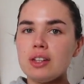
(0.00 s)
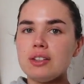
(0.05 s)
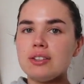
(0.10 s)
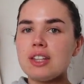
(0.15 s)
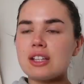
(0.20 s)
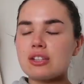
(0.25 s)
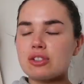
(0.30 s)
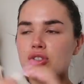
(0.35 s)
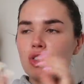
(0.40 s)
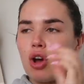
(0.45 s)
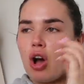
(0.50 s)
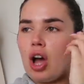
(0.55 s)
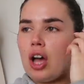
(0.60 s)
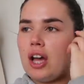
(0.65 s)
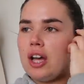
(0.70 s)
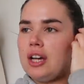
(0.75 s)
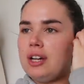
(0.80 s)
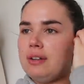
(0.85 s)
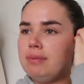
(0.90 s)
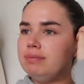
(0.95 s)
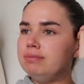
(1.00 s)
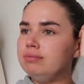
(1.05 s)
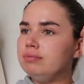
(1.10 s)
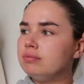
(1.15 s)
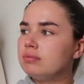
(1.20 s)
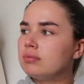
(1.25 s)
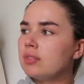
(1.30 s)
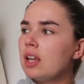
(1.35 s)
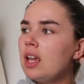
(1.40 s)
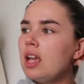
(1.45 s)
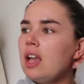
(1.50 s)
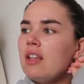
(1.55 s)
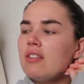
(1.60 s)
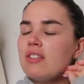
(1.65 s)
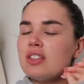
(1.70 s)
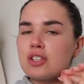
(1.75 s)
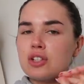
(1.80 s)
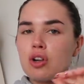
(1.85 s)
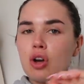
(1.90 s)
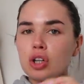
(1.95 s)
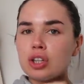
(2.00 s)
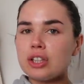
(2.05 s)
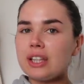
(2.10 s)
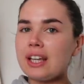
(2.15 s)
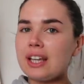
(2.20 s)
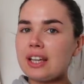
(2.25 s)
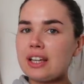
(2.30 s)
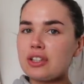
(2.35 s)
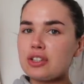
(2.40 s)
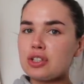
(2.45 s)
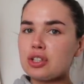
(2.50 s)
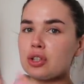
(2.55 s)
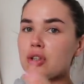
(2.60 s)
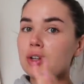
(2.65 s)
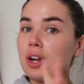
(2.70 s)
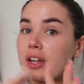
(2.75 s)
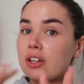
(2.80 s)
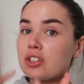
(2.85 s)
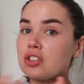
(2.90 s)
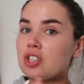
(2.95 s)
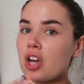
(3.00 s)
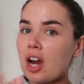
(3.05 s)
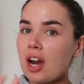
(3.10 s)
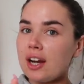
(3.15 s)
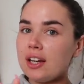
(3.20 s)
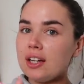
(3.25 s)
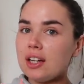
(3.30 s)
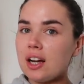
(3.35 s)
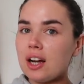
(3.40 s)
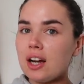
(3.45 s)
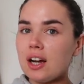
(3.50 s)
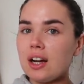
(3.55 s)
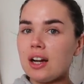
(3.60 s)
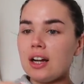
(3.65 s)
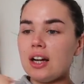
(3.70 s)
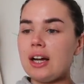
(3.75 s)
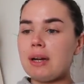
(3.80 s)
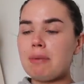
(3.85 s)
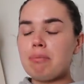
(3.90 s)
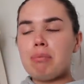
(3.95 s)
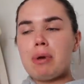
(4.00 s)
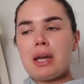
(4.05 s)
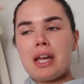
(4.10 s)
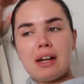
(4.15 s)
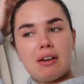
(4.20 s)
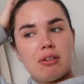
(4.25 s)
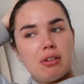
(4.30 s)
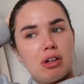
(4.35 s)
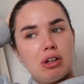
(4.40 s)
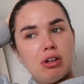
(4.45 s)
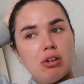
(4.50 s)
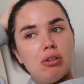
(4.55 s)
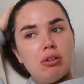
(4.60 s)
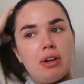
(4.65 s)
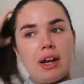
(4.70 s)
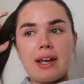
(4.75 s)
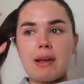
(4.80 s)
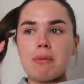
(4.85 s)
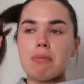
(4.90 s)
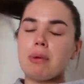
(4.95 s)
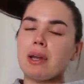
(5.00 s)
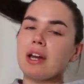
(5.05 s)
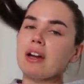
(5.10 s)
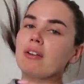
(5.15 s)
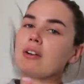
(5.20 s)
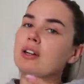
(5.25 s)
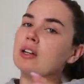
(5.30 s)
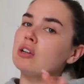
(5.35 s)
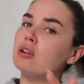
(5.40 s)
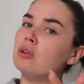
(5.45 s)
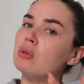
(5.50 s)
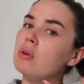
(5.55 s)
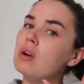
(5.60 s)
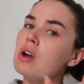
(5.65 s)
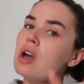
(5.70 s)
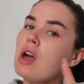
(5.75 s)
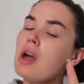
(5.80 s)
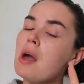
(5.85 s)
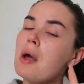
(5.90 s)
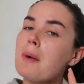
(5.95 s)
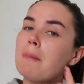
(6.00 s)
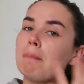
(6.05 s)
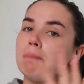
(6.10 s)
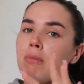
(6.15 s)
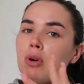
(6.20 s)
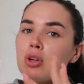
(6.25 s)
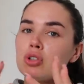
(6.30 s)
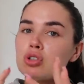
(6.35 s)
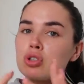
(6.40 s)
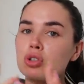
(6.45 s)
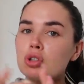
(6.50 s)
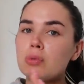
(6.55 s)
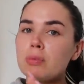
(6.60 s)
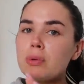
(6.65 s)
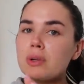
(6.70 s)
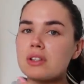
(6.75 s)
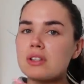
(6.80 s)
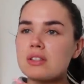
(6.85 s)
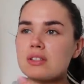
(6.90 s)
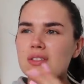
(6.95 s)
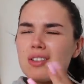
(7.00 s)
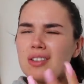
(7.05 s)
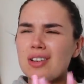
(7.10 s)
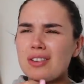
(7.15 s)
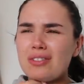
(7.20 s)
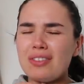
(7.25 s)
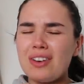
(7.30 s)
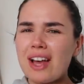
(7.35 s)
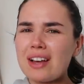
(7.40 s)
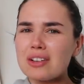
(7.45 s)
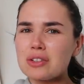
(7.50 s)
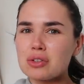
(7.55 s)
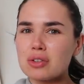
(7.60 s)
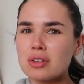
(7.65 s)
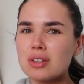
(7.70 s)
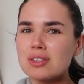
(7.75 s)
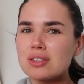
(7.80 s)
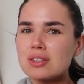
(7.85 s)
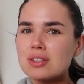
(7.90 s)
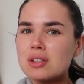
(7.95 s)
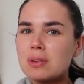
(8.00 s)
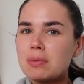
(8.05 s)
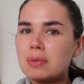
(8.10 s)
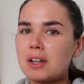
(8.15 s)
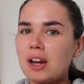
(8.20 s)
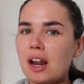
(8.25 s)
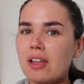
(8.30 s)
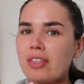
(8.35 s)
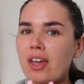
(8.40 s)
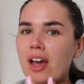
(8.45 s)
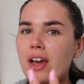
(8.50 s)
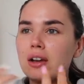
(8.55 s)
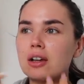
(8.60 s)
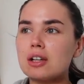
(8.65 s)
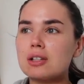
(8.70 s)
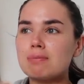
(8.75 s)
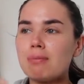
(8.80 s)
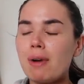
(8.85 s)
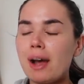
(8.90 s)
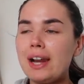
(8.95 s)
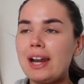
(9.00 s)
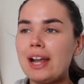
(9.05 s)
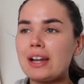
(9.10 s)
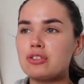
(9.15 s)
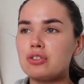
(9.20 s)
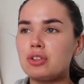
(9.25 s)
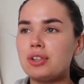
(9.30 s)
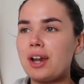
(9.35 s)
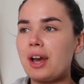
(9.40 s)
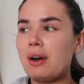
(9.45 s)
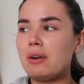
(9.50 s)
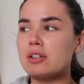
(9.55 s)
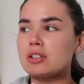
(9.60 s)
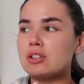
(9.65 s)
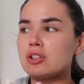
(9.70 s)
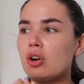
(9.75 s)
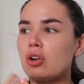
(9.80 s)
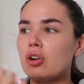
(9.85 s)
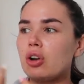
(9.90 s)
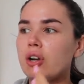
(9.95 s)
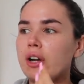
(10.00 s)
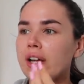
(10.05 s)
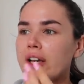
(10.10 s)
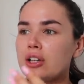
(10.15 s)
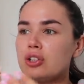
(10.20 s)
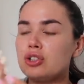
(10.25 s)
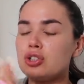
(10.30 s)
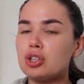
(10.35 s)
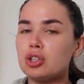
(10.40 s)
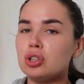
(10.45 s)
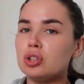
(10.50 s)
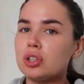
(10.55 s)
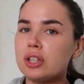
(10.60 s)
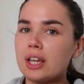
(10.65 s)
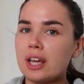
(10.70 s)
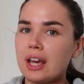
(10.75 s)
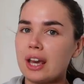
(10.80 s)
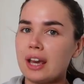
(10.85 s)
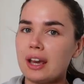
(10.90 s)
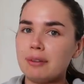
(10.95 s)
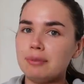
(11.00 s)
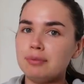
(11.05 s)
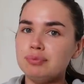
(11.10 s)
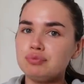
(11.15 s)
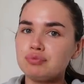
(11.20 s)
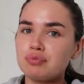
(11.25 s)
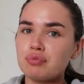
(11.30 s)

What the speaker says: there's not a year two, like, China Imperial, late Imperial module, because there's not enough lecturers or something like that, because my lecturer now has gone on, like, a 2-year